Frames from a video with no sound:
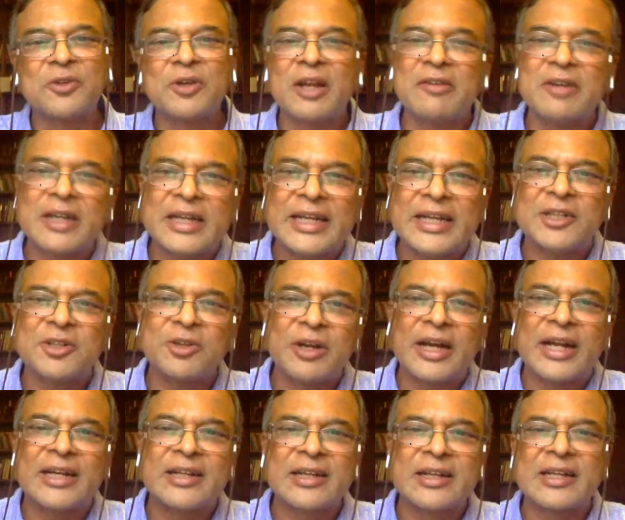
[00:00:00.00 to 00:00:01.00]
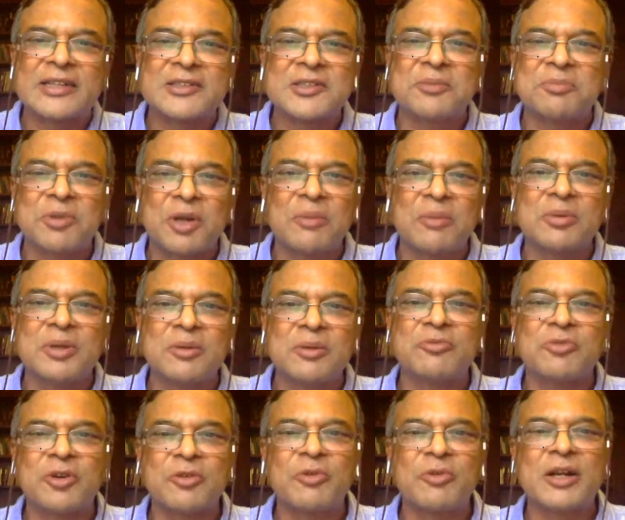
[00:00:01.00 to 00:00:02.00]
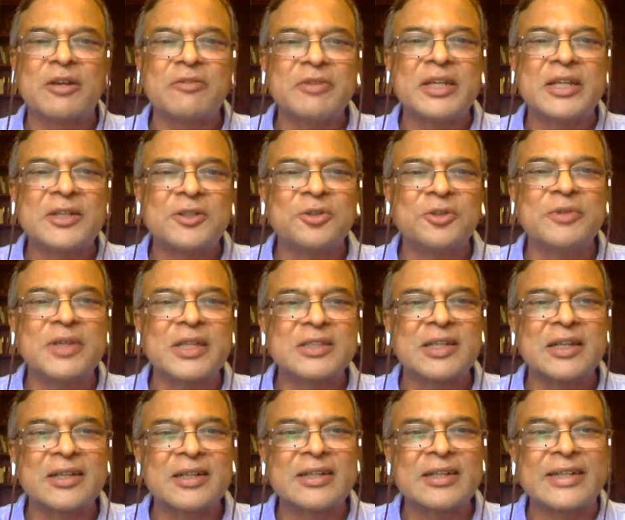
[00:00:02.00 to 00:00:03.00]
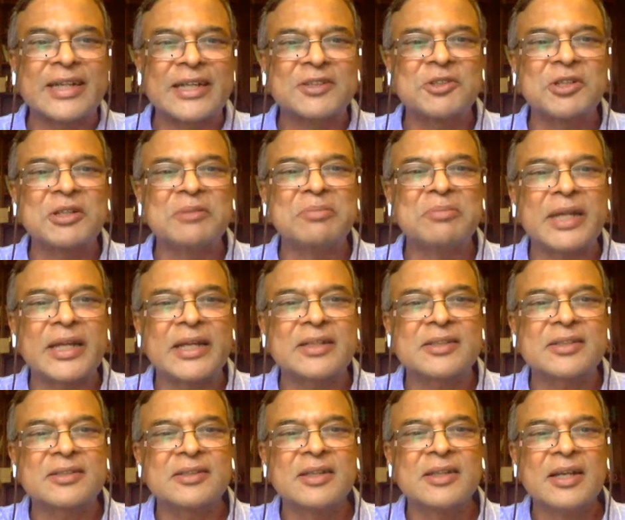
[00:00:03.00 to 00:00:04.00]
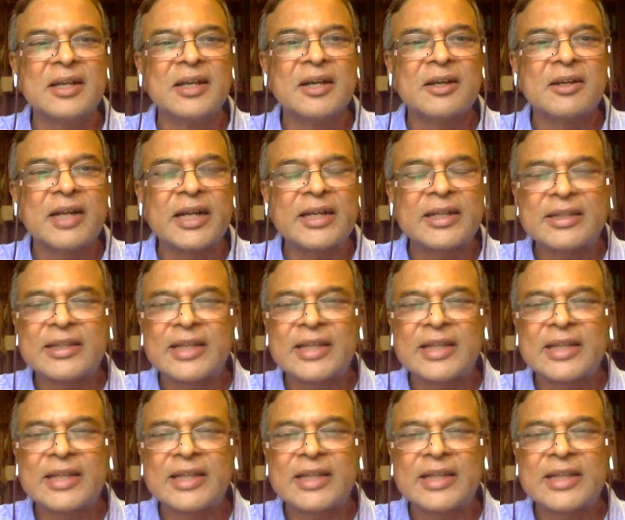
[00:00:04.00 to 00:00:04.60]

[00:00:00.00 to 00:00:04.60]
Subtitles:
You never hit your head against a problem for 1 week, 2 weeks until it actually breaks, right?